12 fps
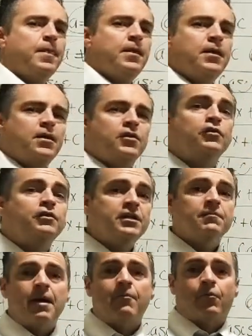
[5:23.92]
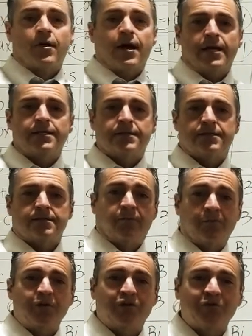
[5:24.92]
You need to memorize the
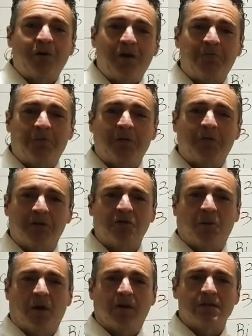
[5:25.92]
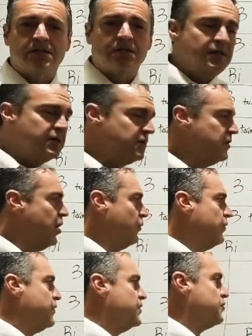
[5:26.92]
first 12 perfect squares. You need to know that
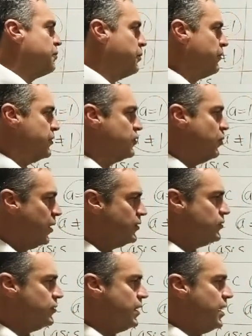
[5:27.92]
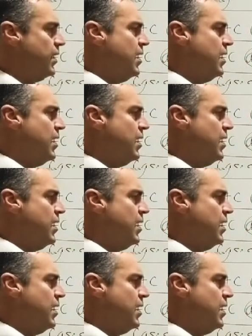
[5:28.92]
these are perfect squares, okay?